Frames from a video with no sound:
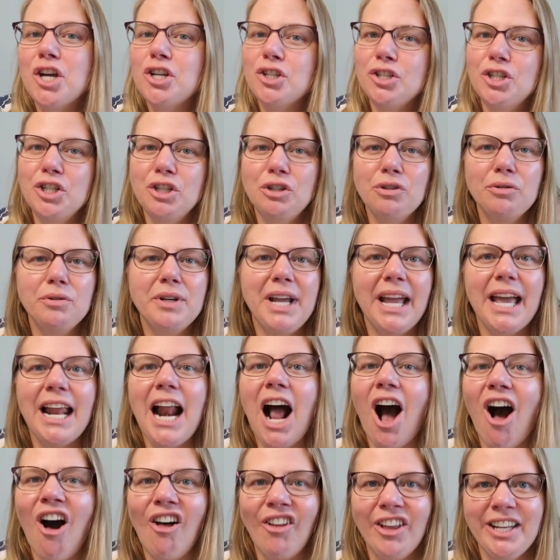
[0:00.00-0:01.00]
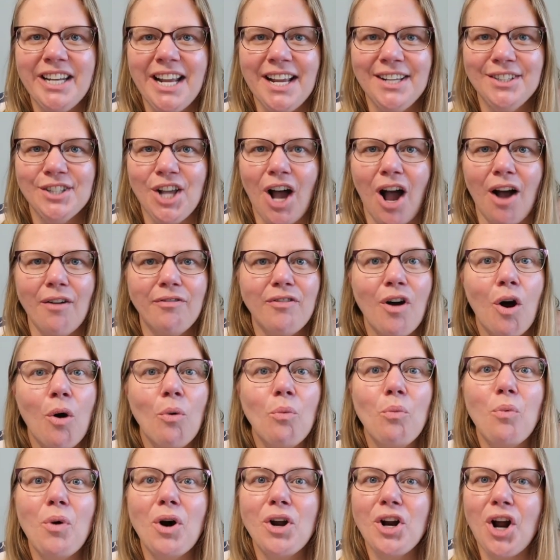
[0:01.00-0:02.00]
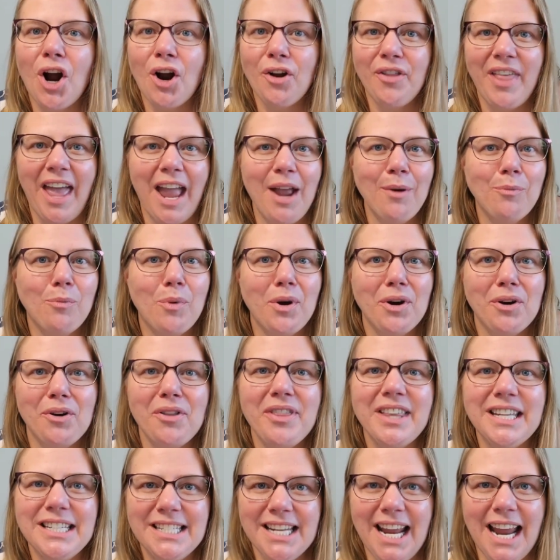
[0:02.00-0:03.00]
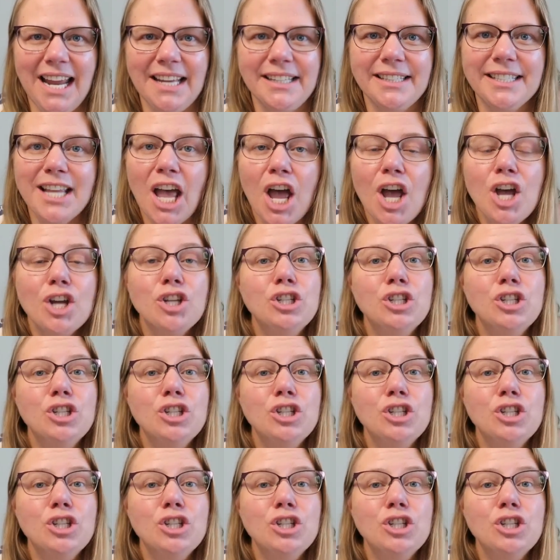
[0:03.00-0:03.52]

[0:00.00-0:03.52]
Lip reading: Do you get holidays off? What are they? What are the dates?